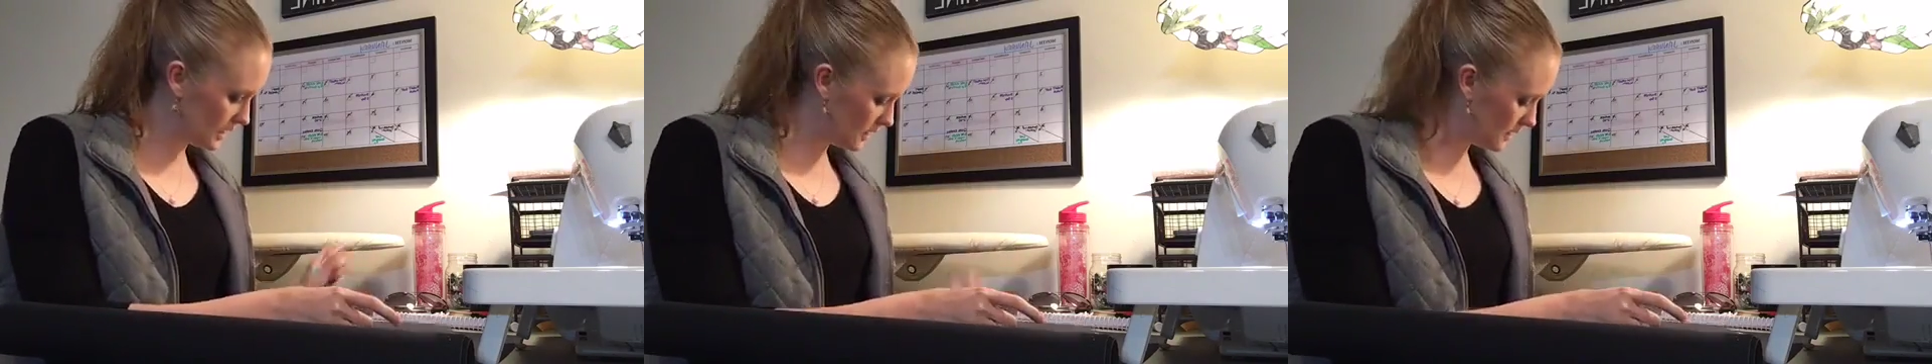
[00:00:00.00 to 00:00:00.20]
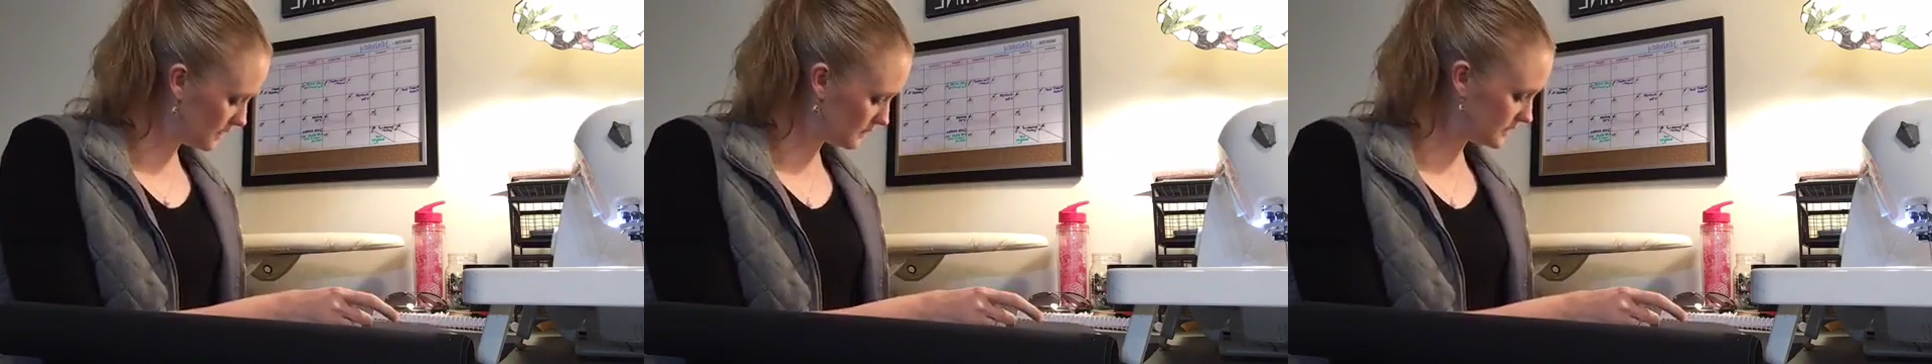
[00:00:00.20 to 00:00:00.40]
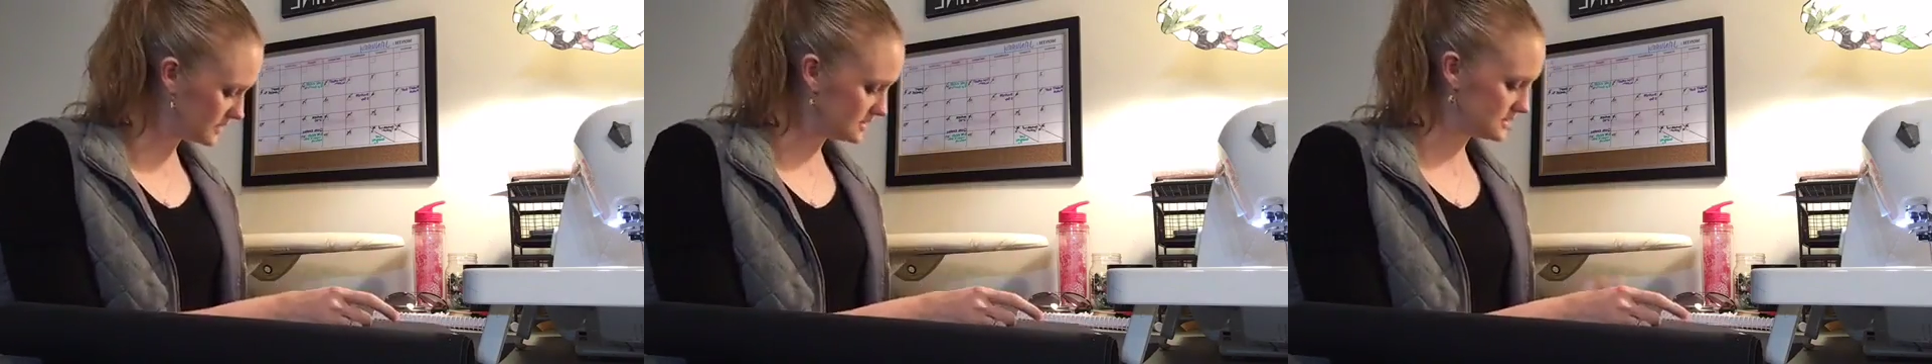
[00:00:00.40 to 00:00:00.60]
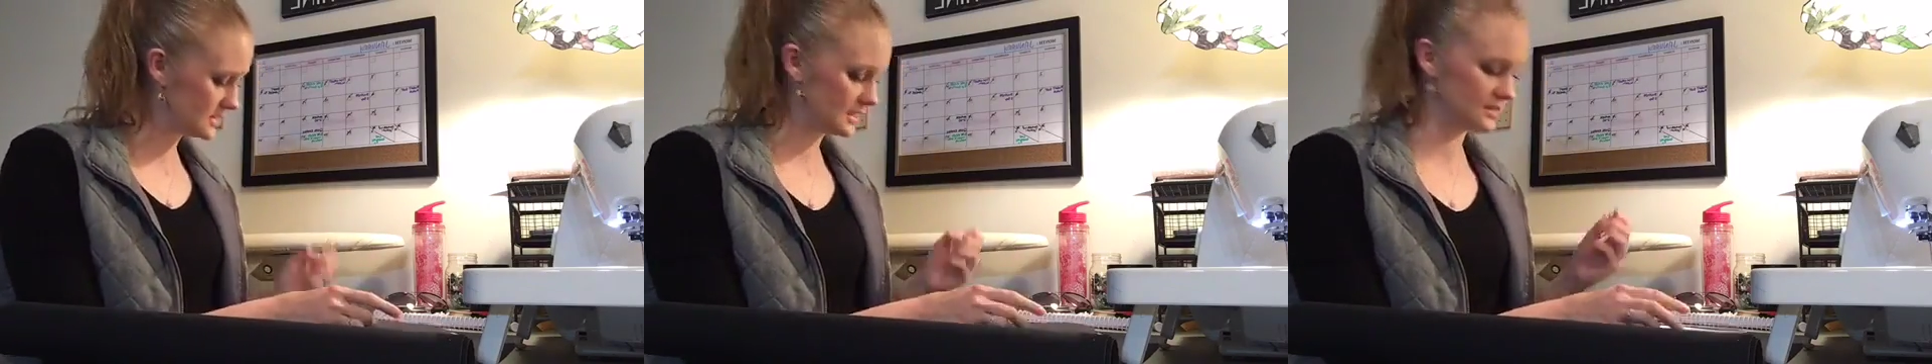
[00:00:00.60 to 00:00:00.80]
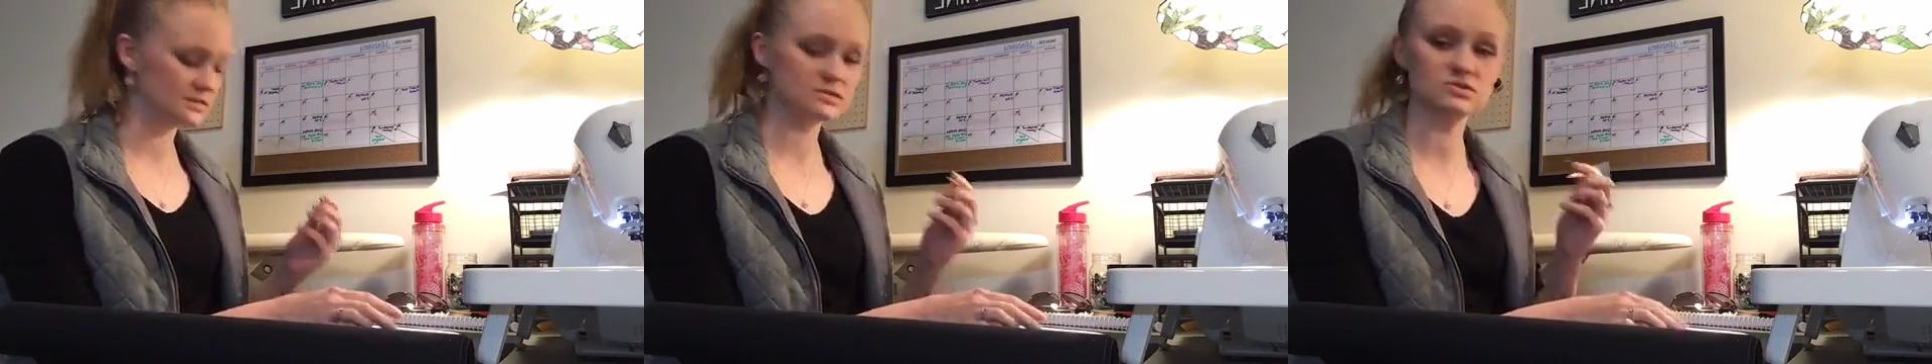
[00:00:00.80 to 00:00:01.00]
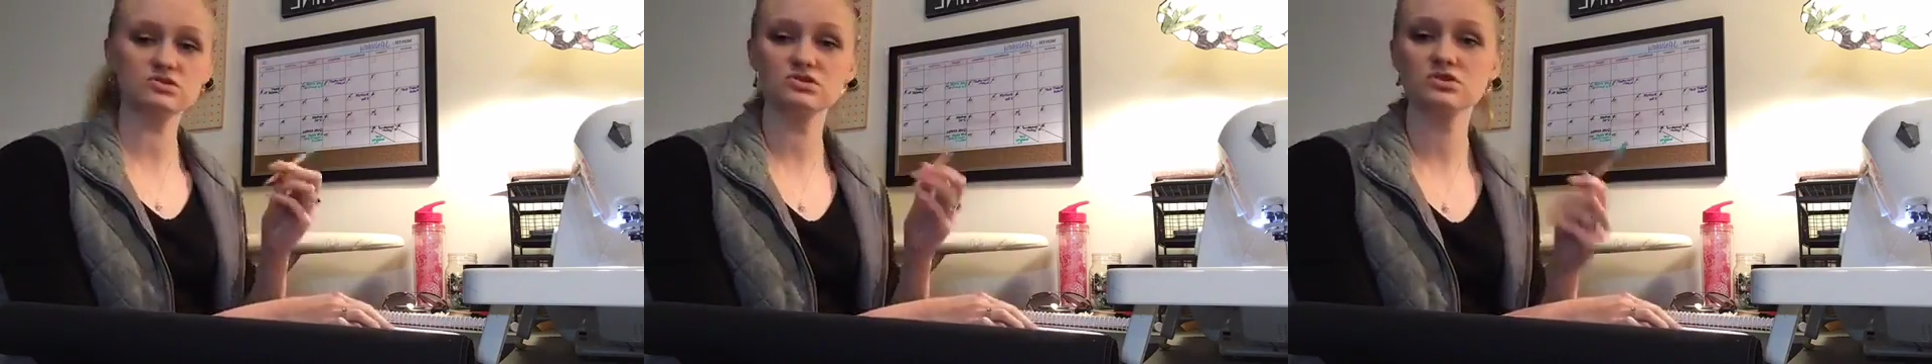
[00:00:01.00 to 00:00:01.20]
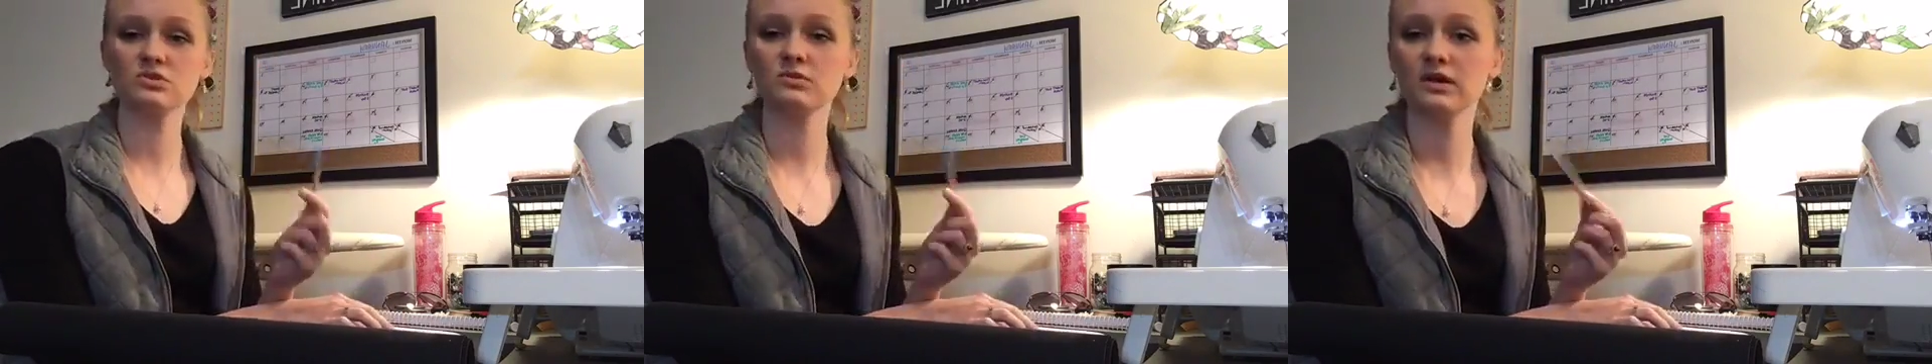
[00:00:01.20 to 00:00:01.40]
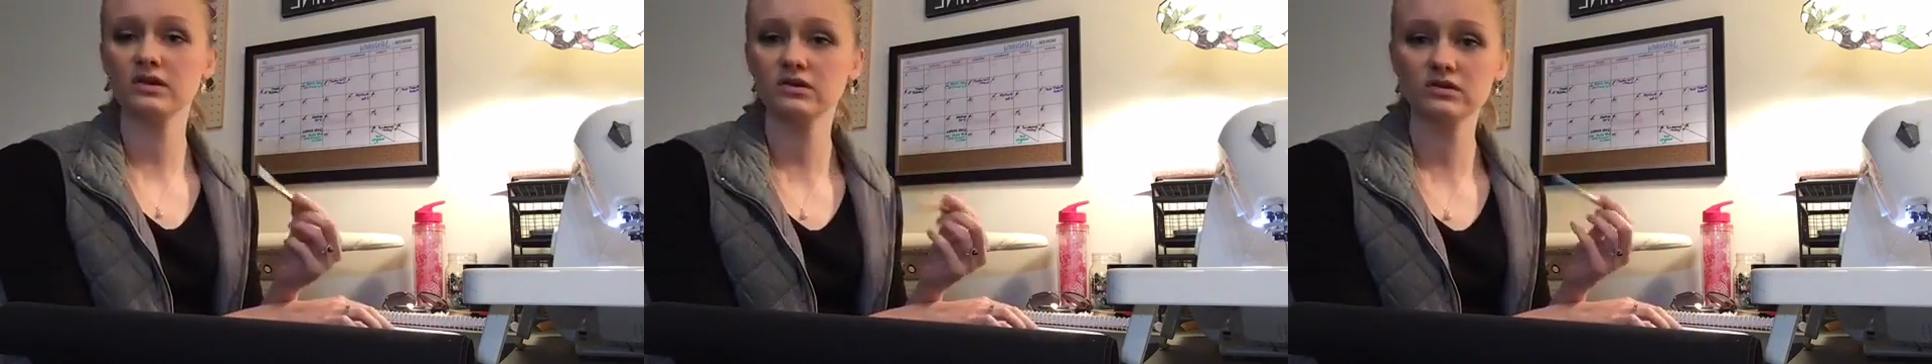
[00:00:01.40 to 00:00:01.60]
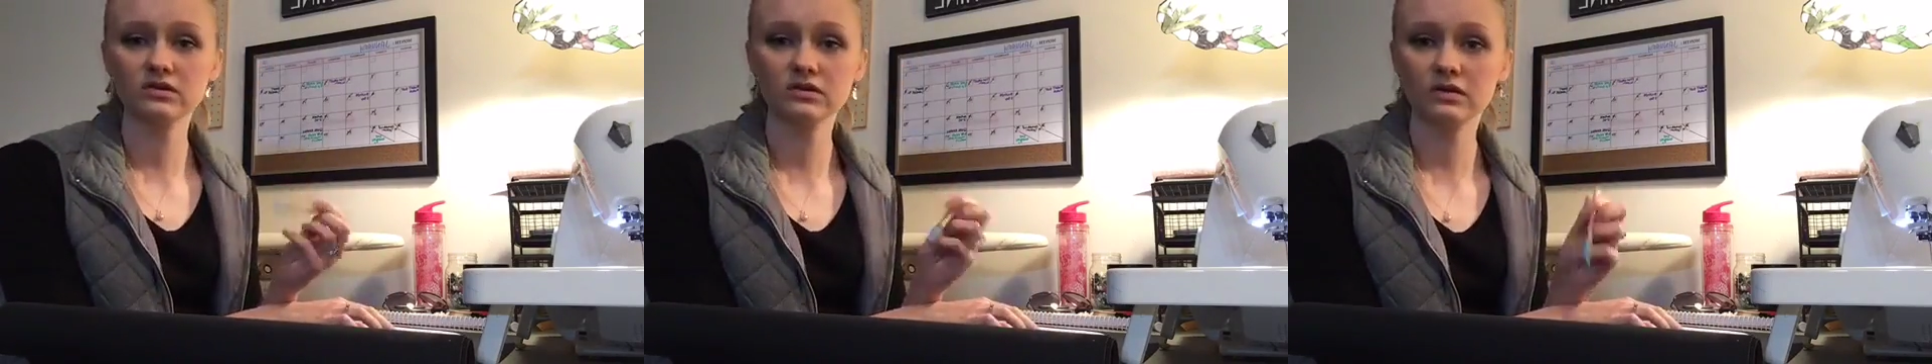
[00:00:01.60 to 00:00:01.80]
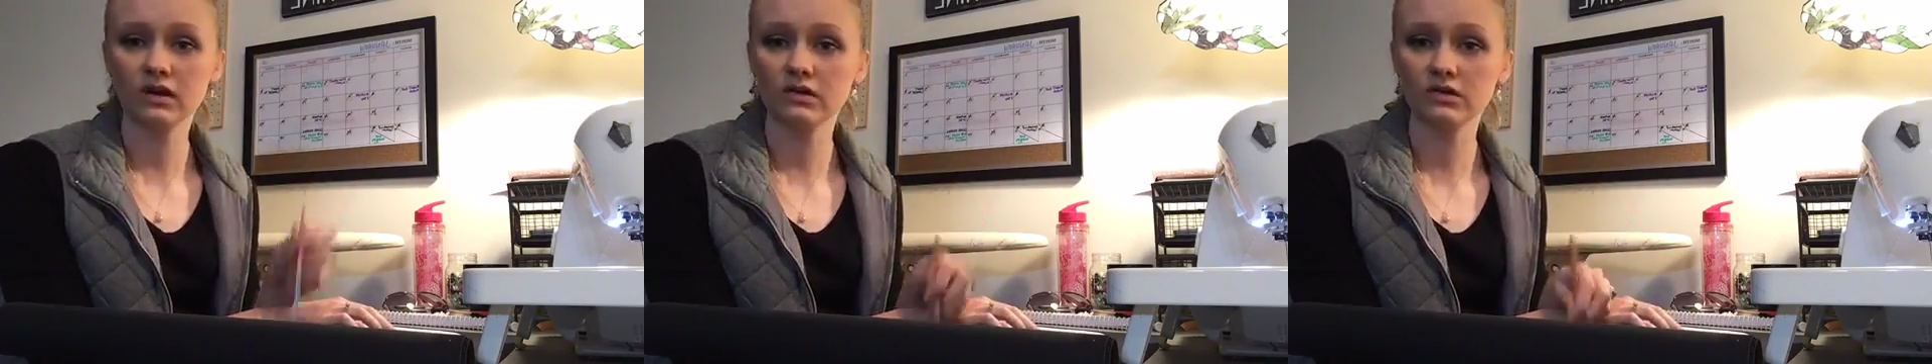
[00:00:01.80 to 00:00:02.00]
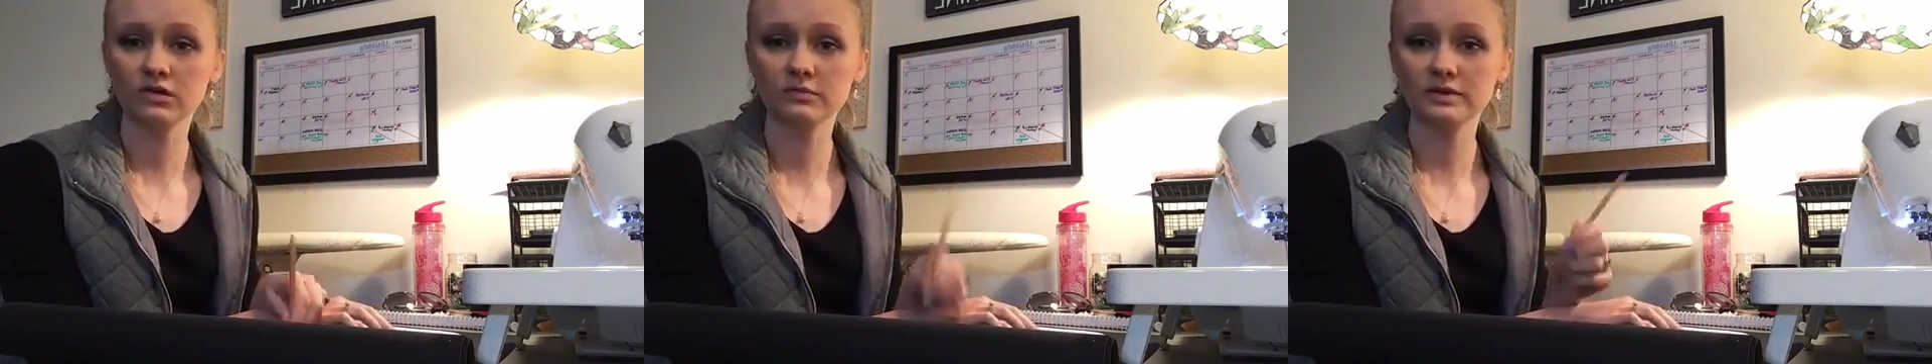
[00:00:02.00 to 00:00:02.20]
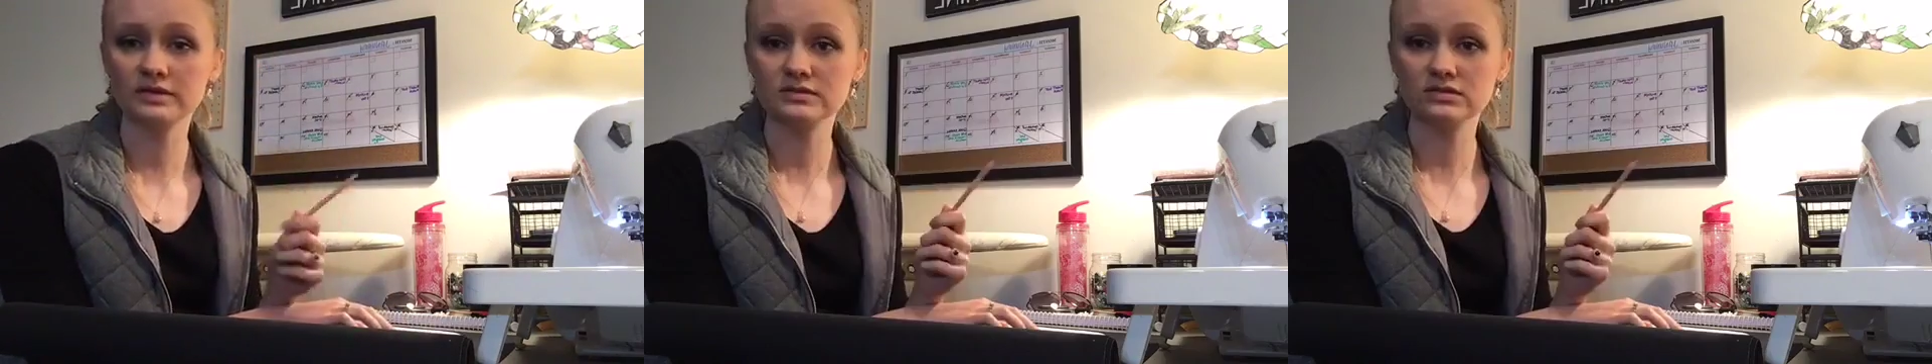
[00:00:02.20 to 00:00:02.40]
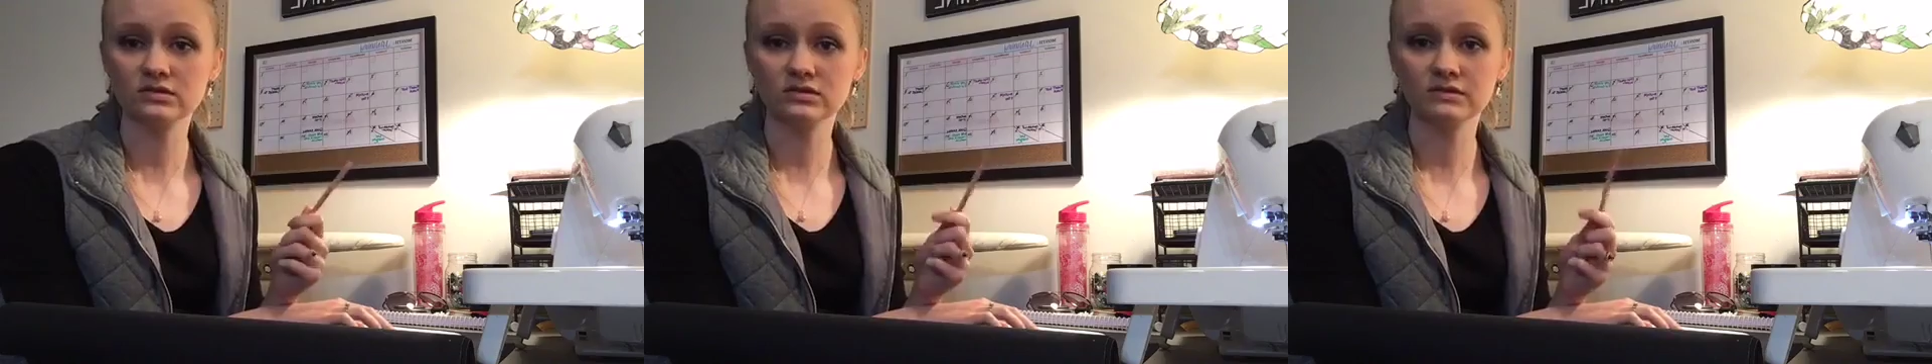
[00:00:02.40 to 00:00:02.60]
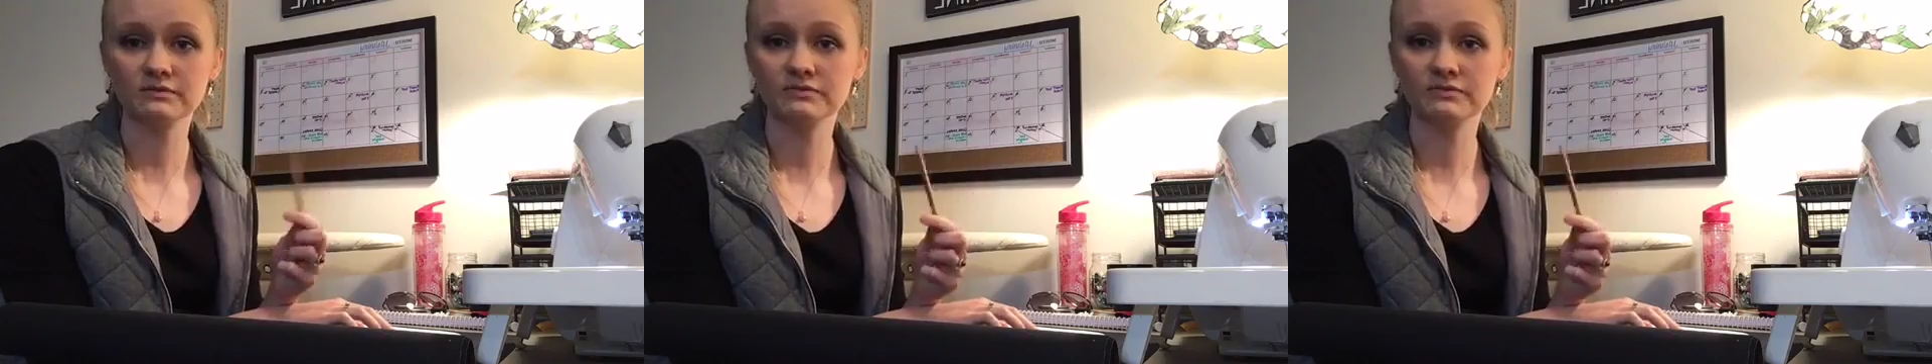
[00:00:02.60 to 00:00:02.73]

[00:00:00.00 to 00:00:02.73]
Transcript: I'm gonna take, this is just a regular color pencil.